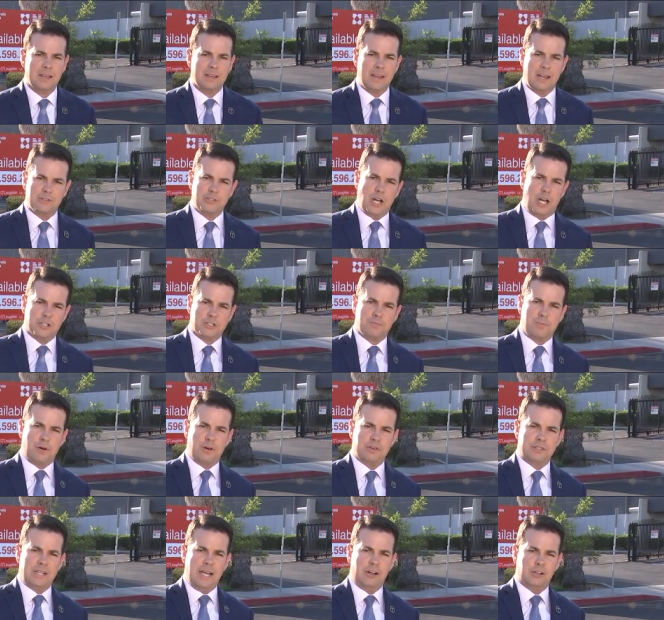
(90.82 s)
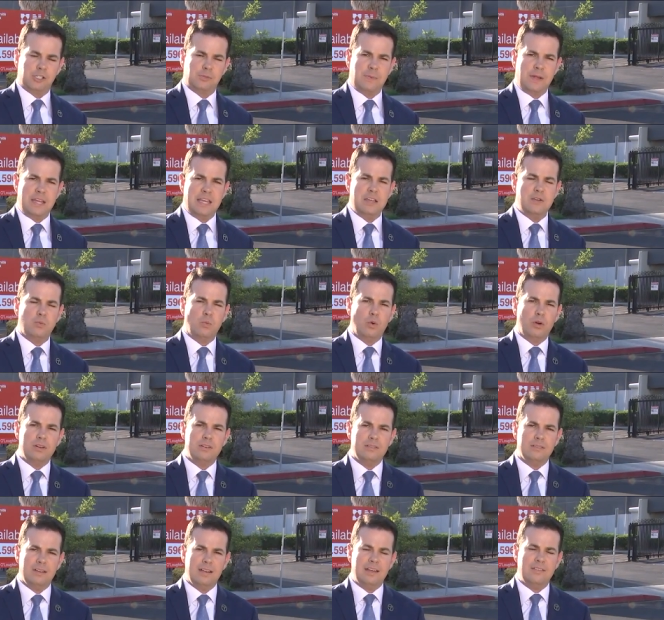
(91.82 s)
Now, Josh Bird tells me he
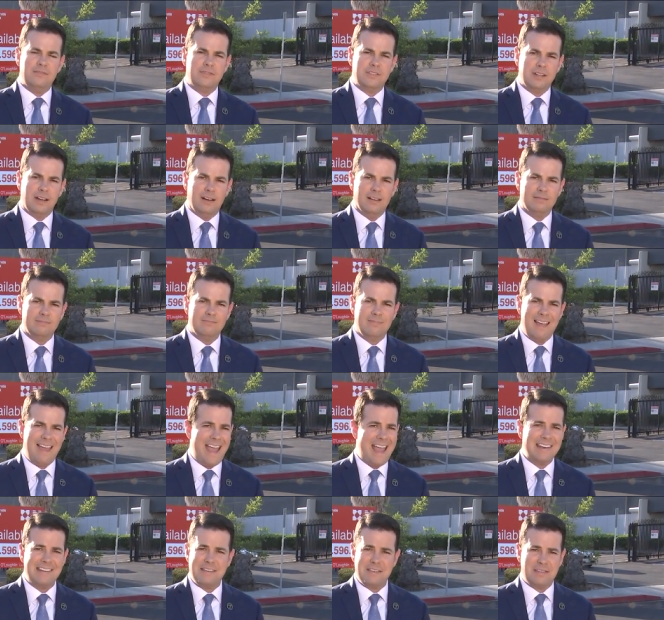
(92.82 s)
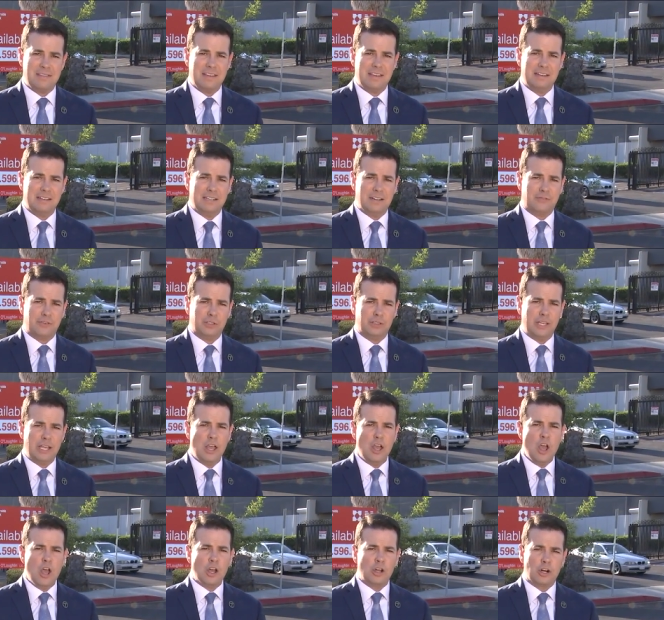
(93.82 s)
wouldn't have done anything
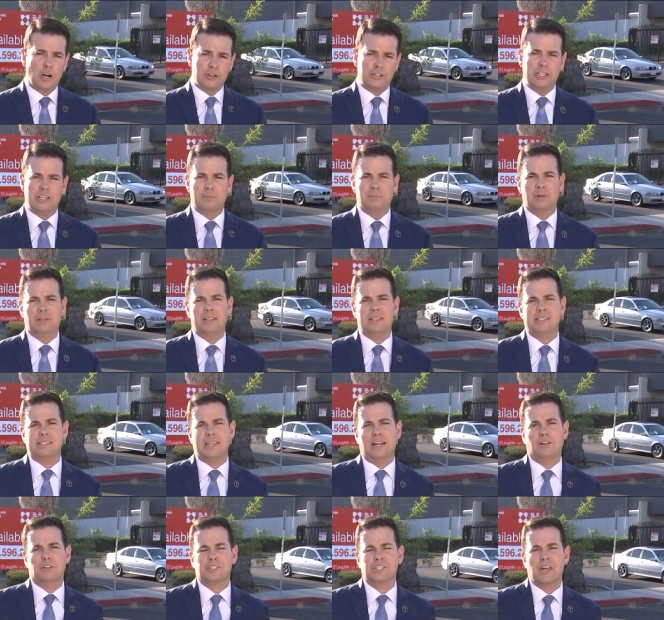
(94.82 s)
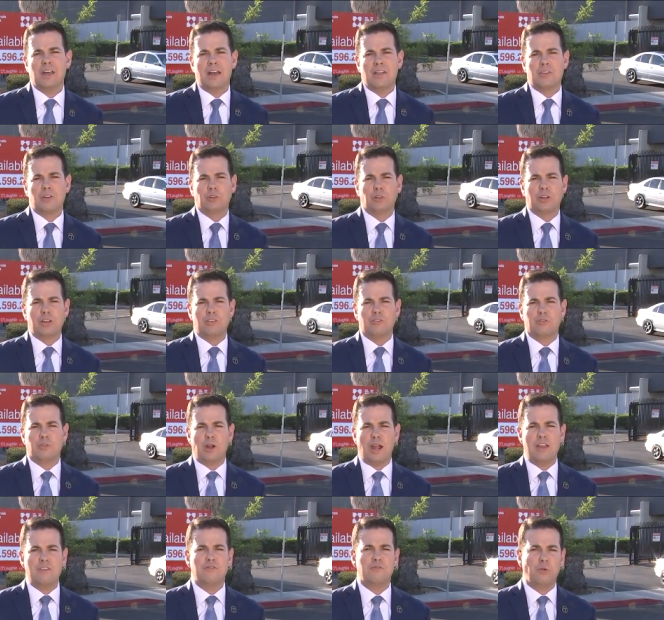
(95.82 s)
differently. Gardena police tell us they're looking
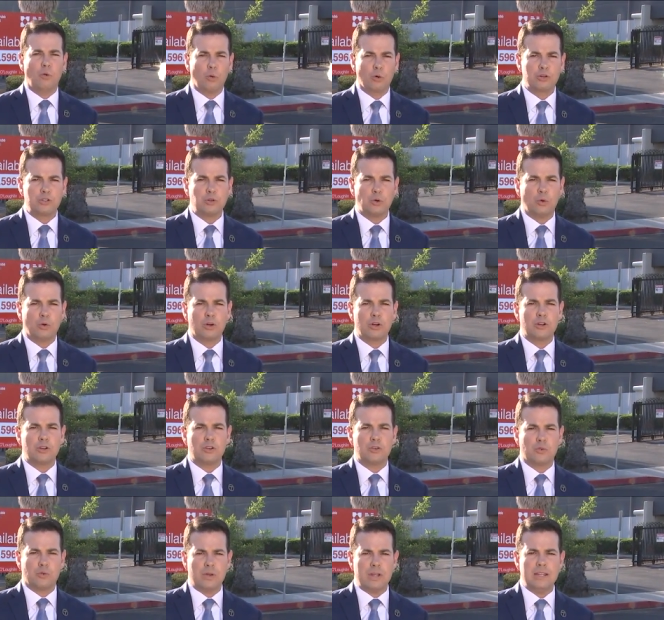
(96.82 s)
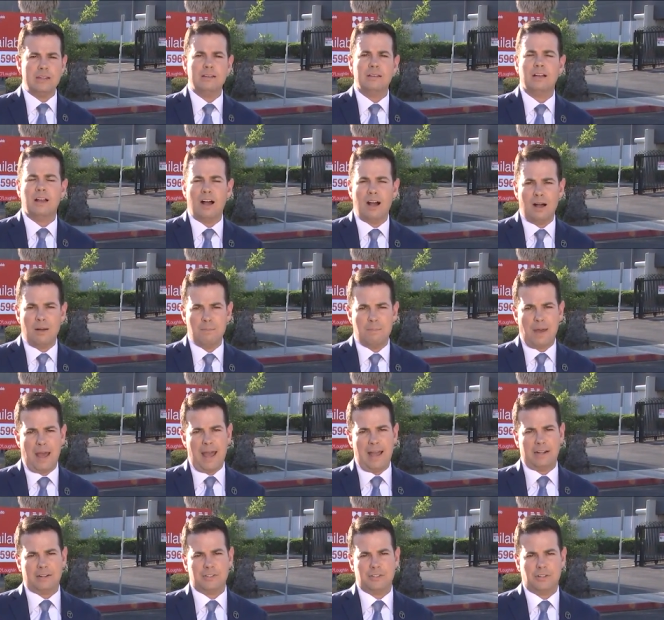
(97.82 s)
for a four-door green
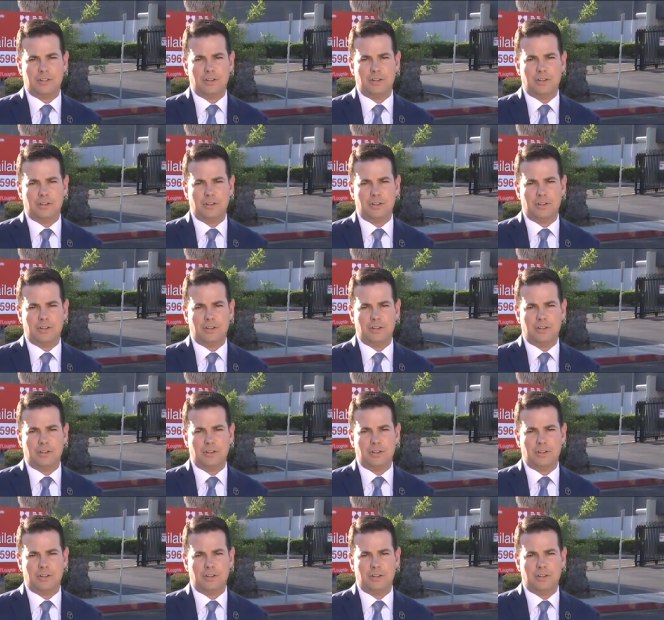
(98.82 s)
compact